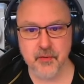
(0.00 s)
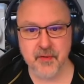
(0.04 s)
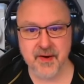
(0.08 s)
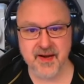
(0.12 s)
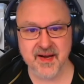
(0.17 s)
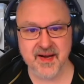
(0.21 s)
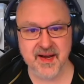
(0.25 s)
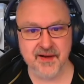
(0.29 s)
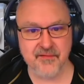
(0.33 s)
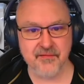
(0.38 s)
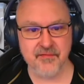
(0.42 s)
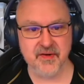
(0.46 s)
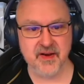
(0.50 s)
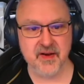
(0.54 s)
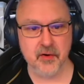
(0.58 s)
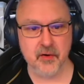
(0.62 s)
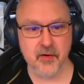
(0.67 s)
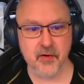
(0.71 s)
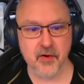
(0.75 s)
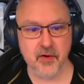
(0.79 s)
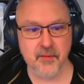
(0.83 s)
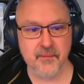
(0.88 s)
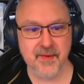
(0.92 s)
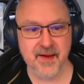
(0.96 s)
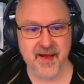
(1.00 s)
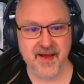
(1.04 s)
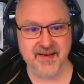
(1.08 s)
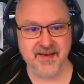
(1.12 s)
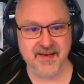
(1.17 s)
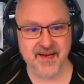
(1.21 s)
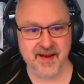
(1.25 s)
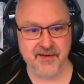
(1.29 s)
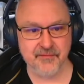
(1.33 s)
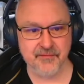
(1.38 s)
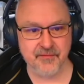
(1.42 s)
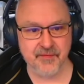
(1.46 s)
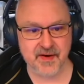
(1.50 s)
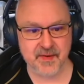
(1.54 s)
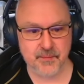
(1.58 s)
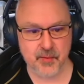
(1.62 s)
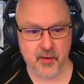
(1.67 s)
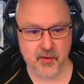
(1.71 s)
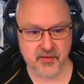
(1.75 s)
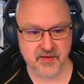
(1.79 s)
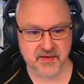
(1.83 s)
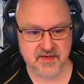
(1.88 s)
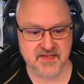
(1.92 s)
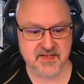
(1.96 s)
in every column, and every
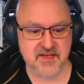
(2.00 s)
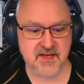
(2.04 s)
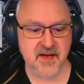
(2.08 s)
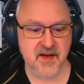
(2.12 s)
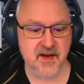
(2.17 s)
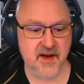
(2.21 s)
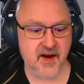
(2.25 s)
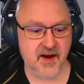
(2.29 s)
box.